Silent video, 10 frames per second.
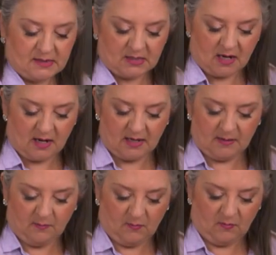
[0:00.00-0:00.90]
is
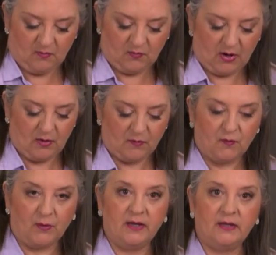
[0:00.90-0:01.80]
time for our
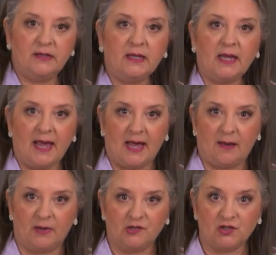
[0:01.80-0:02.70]
friend
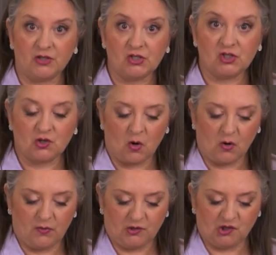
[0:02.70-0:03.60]
Cabbage, the star
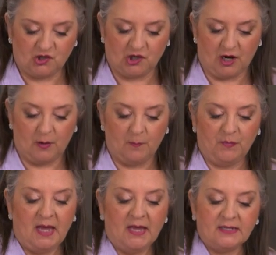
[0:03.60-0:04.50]
of this show.
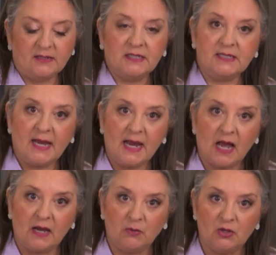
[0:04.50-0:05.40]
Now today I'm